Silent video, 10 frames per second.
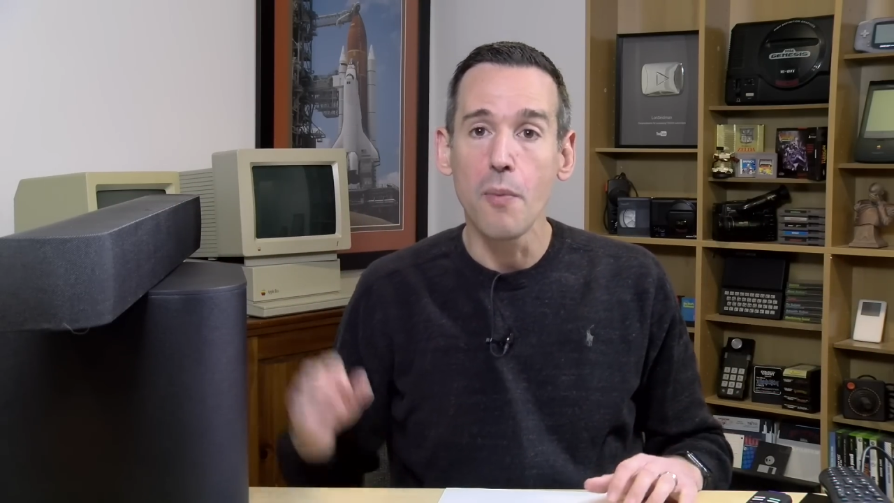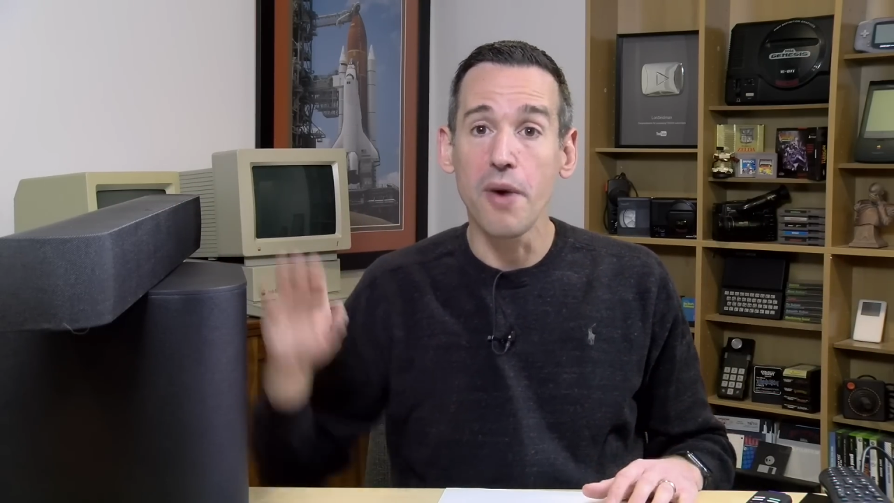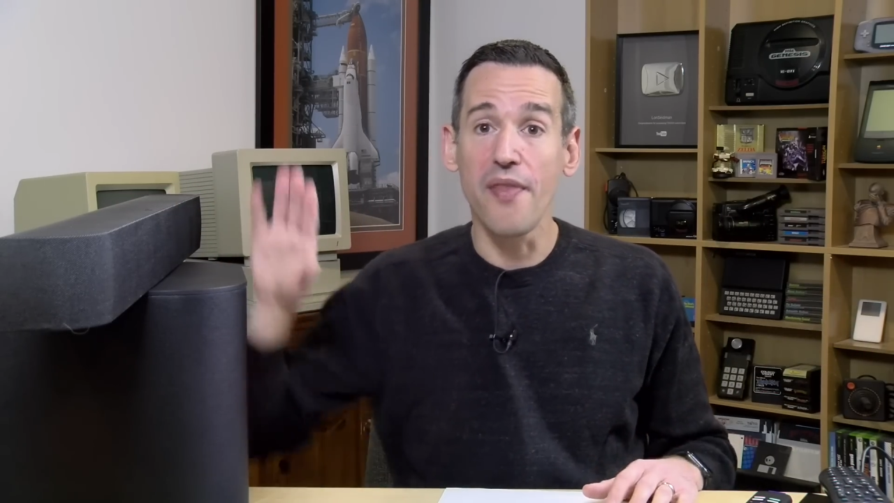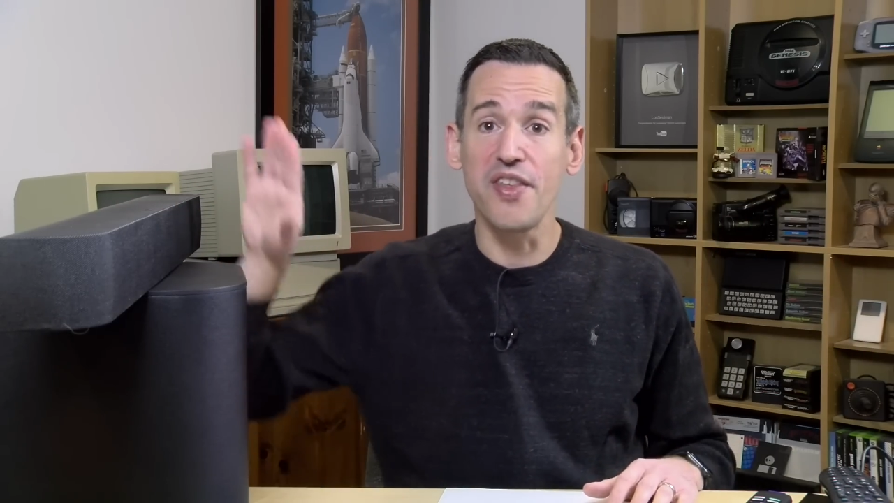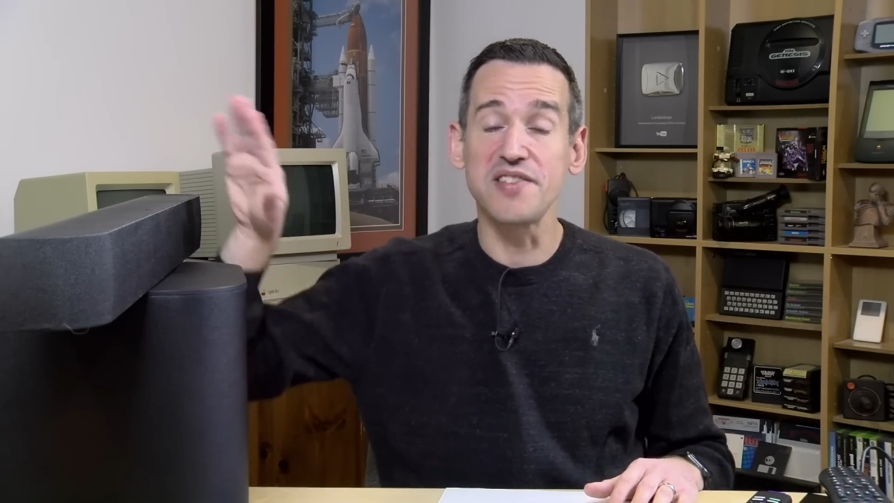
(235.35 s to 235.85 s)

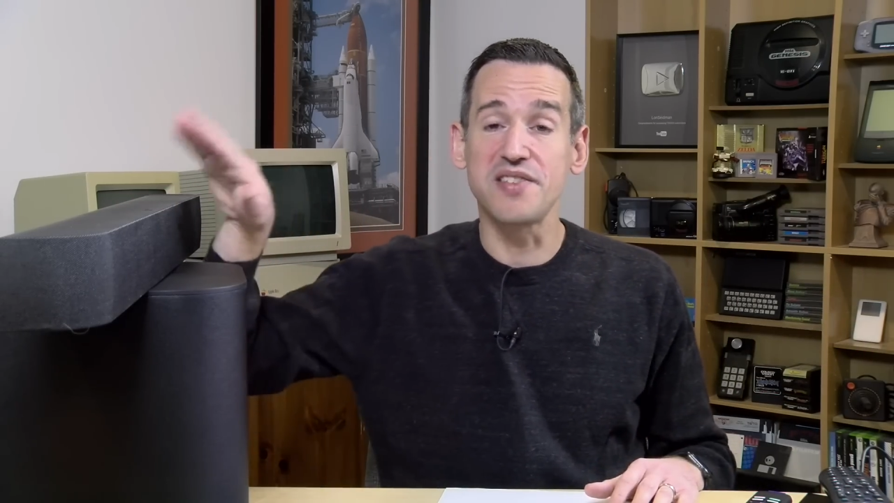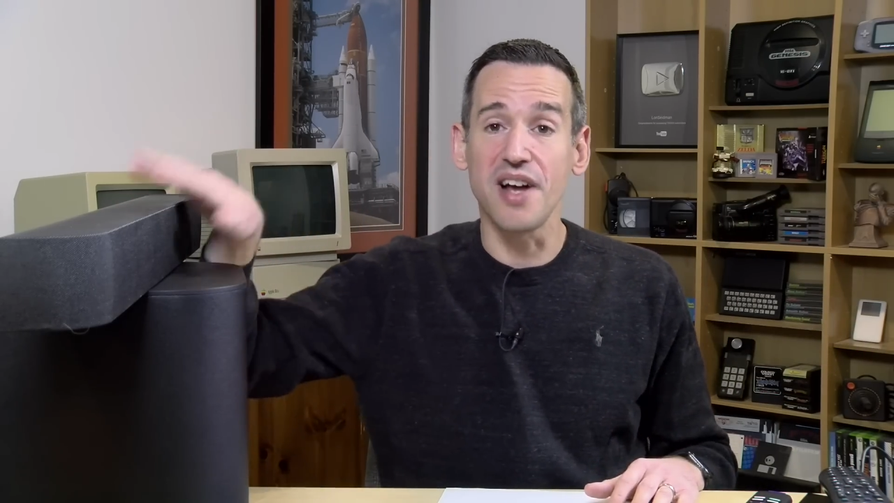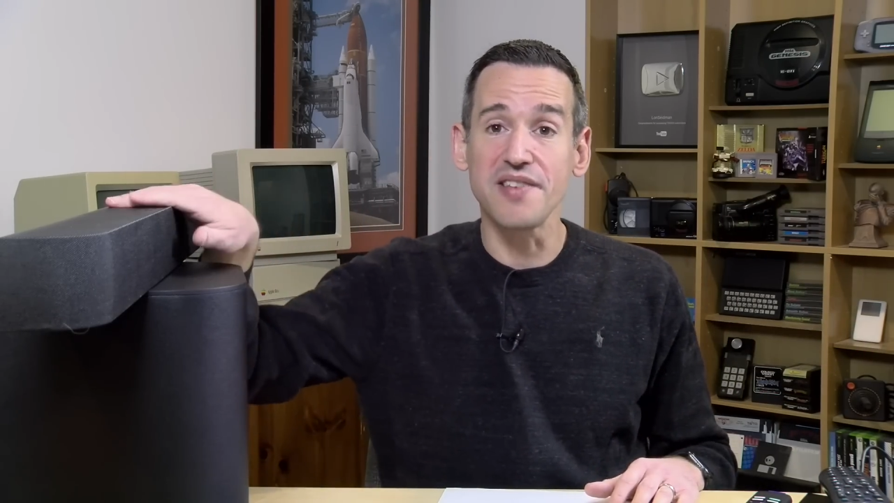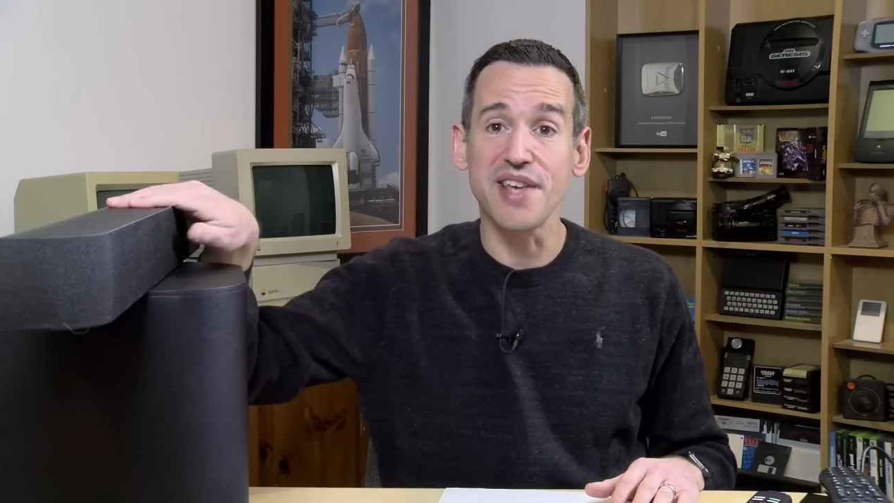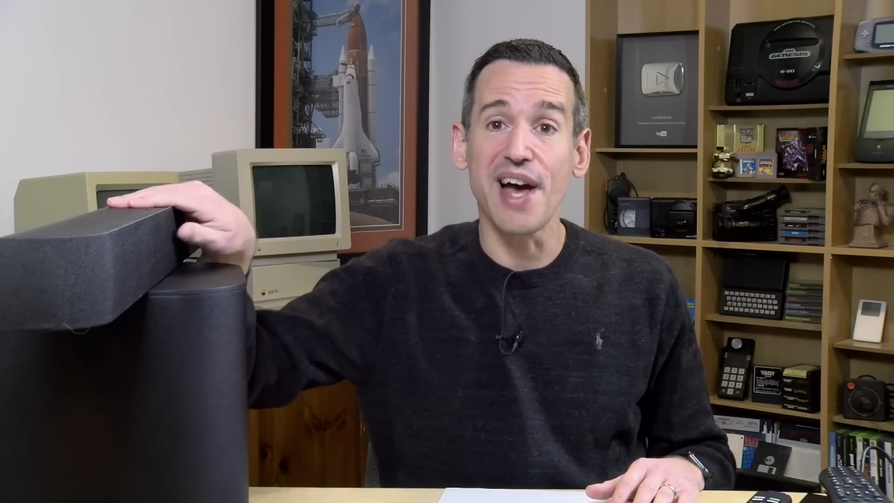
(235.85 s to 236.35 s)
But this
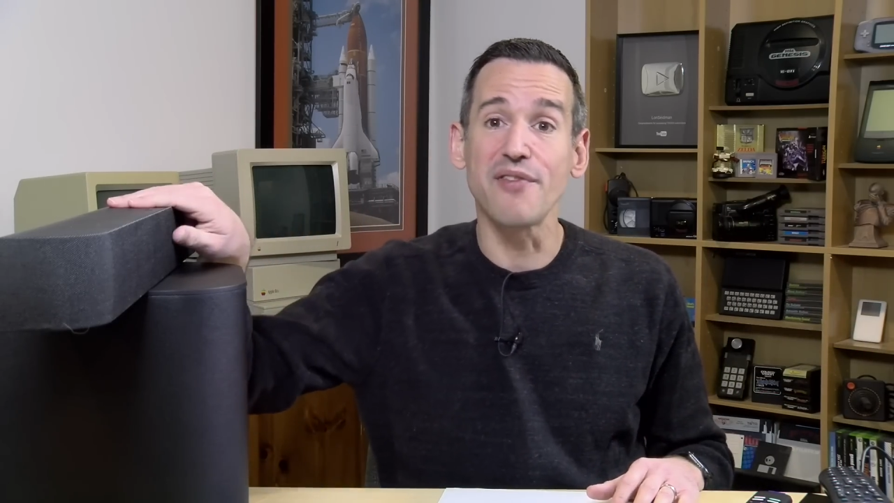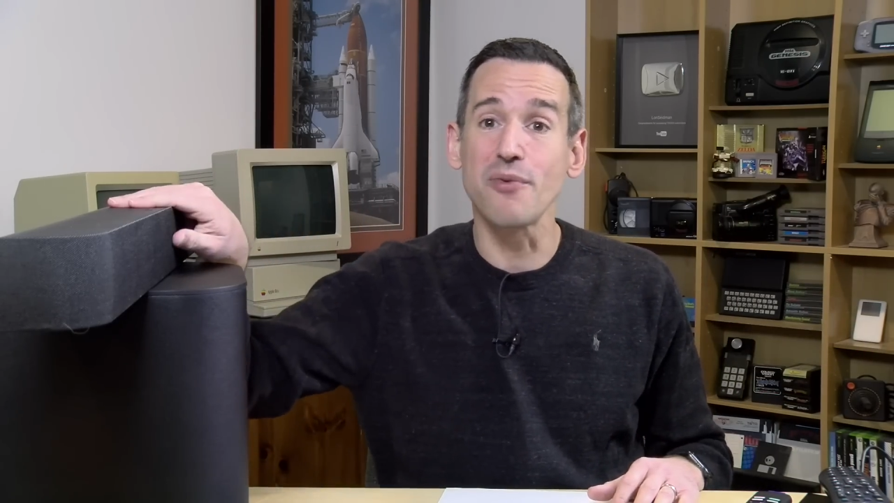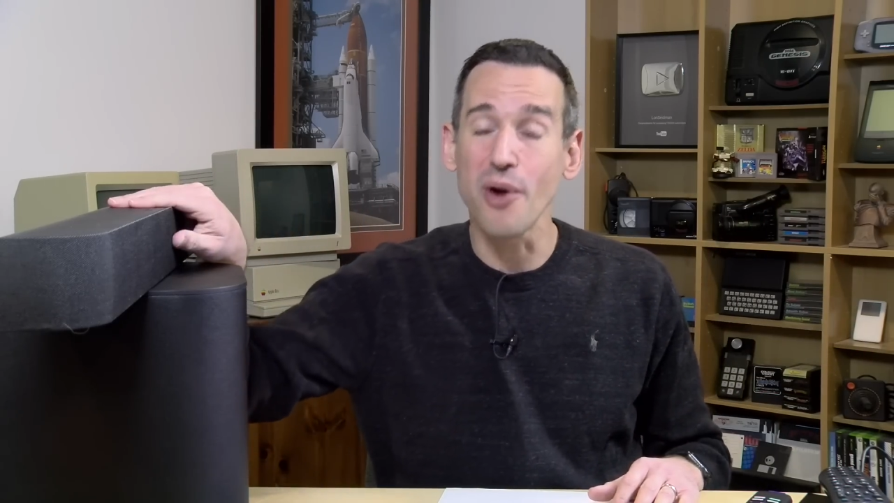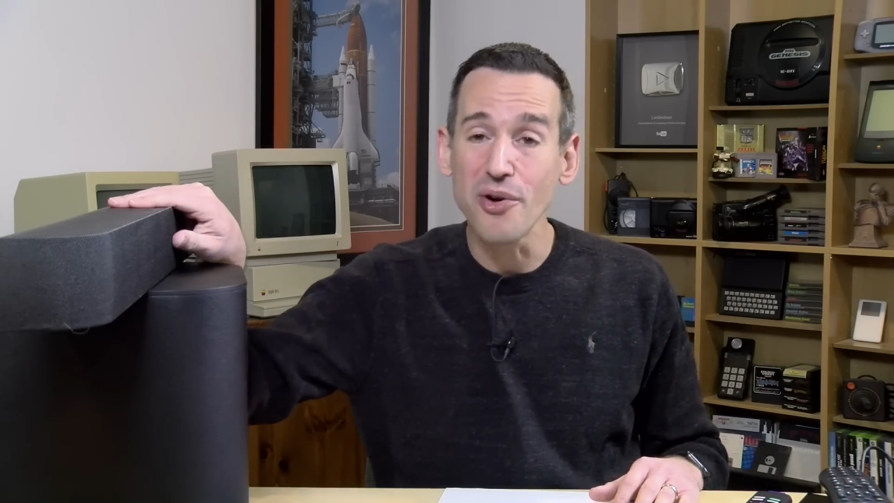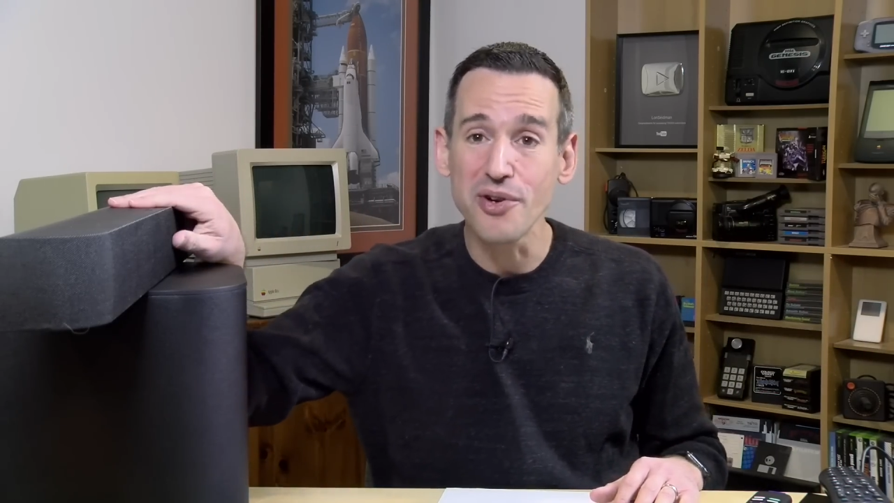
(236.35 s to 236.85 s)
does have a
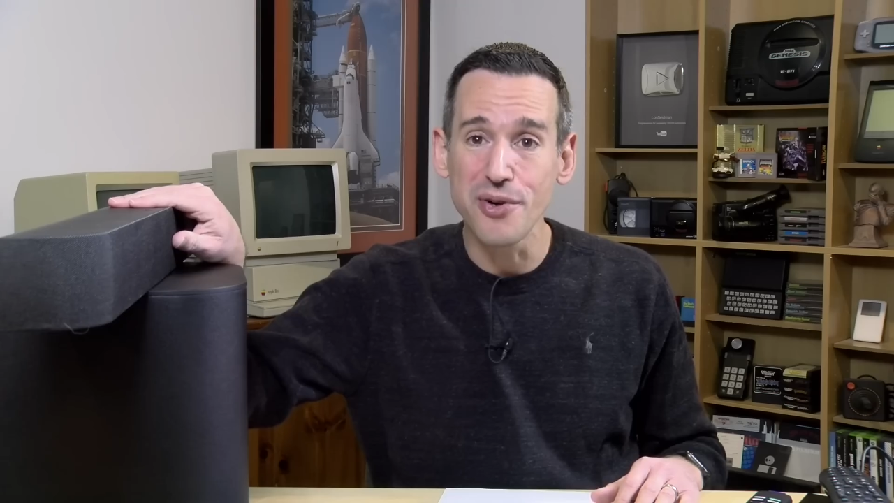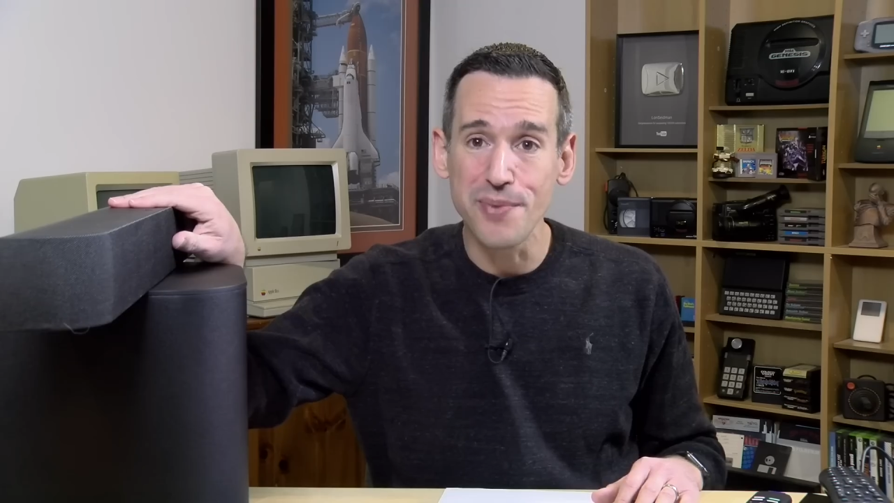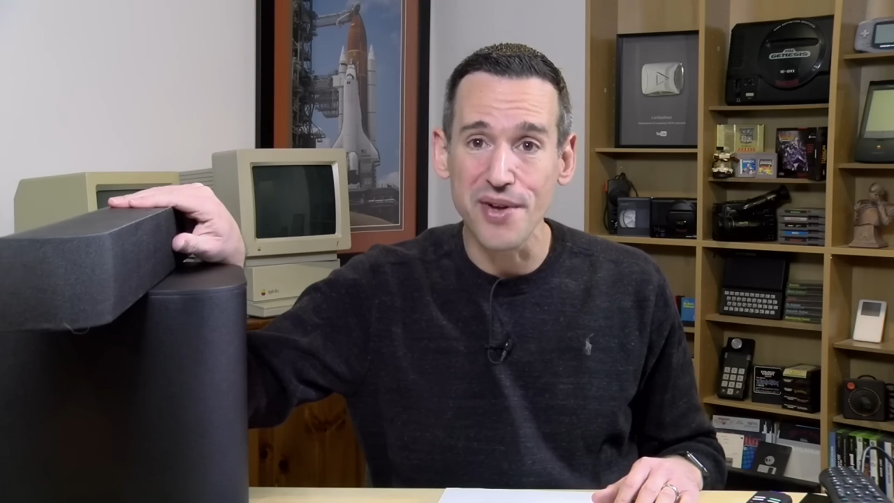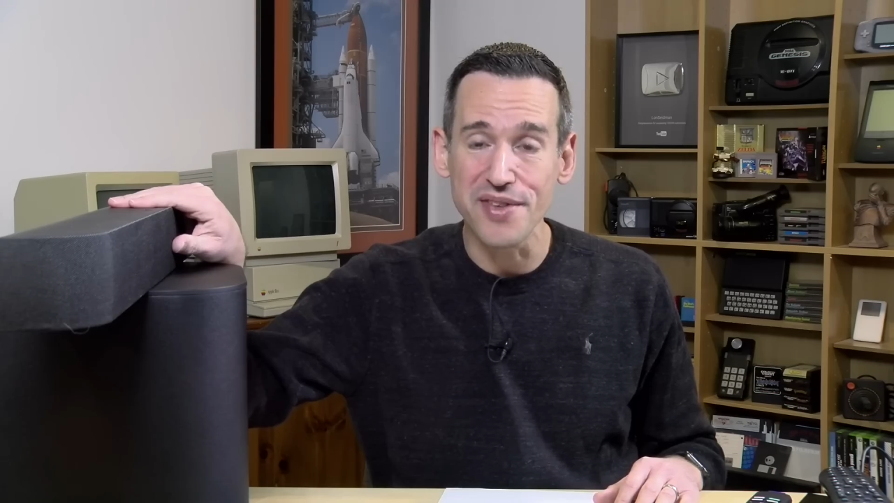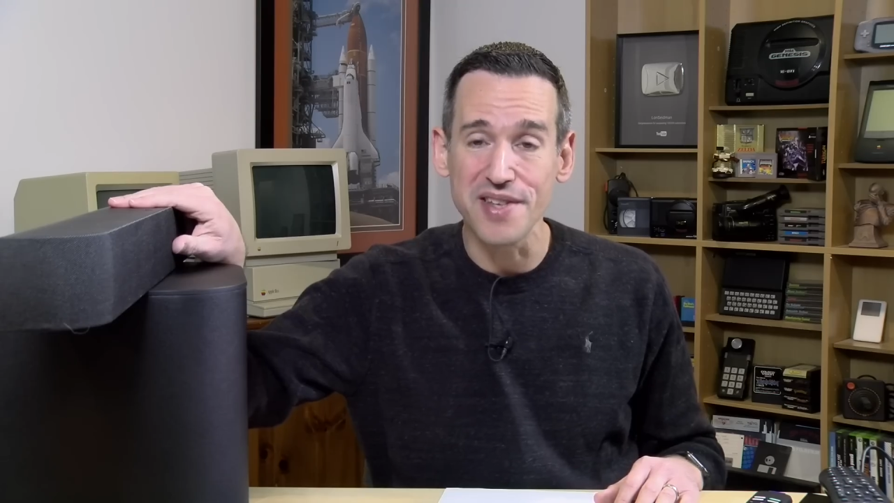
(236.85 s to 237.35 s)
Roku built